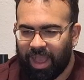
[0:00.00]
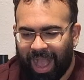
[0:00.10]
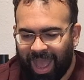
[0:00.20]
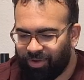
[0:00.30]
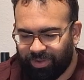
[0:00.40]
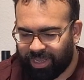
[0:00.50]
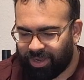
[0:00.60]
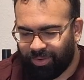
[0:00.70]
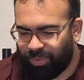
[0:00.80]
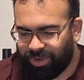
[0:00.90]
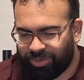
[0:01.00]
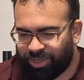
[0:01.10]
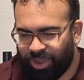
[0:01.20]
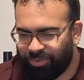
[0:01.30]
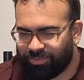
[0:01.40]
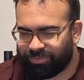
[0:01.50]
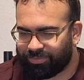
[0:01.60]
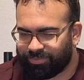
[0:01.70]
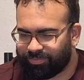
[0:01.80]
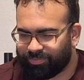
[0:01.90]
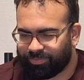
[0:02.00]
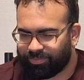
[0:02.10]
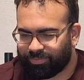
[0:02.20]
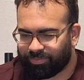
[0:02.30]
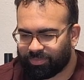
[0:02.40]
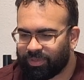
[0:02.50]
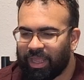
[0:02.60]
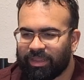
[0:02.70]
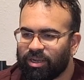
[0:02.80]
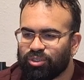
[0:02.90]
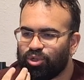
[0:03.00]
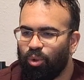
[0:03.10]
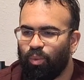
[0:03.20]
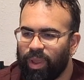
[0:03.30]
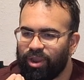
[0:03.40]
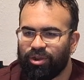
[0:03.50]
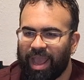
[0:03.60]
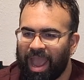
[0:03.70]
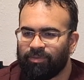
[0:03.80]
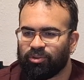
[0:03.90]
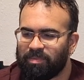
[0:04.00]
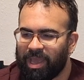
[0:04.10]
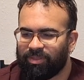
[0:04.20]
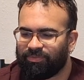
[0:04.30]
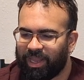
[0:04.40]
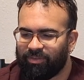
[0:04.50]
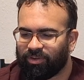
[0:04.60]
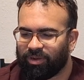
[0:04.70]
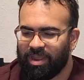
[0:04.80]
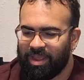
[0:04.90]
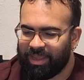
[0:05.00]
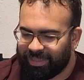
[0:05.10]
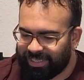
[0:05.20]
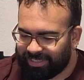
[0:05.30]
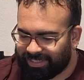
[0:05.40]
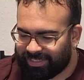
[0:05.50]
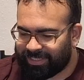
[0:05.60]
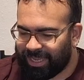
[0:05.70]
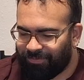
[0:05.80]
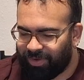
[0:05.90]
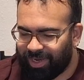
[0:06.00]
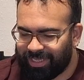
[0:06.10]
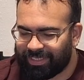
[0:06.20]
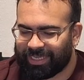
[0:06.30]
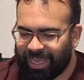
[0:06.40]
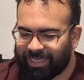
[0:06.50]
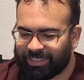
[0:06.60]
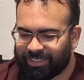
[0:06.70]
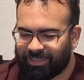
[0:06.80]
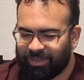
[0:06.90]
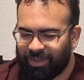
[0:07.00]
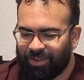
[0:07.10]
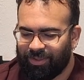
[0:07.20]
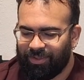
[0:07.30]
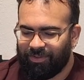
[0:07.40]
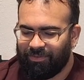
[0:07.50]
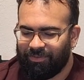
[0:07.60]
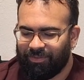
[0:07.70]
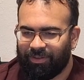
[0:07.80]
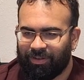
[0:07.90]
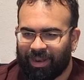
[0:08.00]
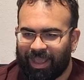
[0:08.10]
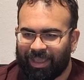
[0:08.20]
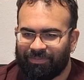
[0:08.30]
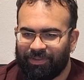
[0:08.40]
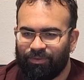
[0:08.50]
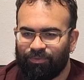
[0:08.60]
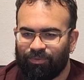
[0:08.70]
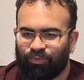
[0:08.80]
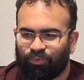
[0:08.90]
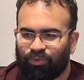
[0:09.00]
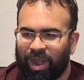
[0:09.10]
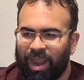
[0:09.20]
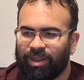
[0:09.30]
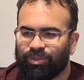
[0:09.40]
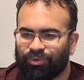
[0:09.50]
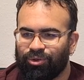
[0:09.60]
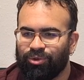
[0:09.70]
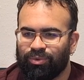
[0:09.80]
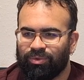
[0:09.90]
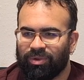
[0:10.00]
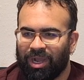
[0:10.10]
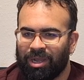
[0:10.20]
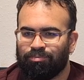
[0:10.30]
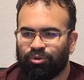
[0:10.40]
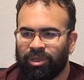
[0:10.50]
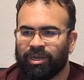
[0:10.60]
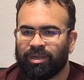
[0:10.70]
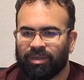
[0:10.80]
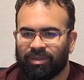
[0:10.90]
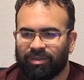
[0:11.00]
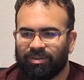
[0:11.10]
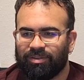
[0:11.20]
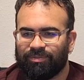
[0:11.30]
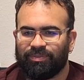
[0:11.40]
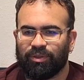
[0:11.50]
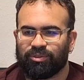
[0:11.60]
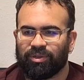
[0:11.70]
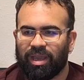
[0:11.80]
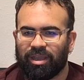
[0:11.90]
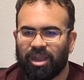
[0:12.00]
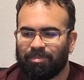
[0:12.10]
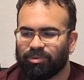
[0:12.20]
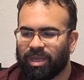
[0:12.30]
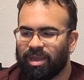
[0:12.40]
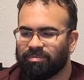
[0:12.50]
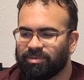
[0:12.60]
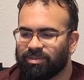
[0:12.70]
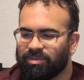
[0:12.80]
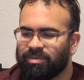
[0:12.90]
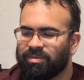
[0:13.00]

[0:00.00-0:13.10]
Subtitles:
I don't get a weird coat. Like, there's no weird aftermath flavor. This definitely tastes like if it ran through a Brita filter like a couple times.